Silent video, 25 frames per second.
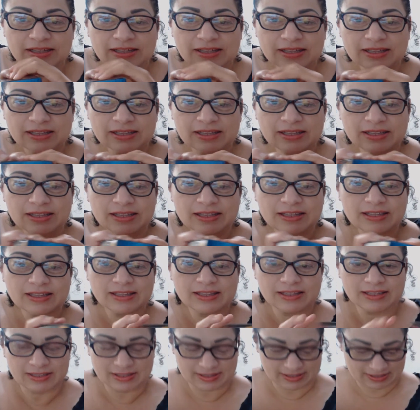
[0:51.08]

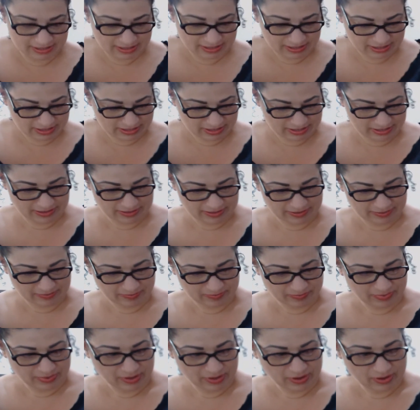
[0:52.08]

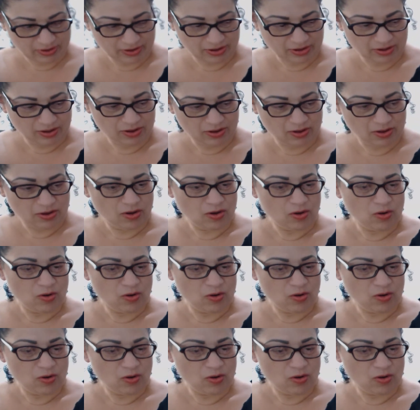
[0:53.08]
No words are spoken by the person on screen.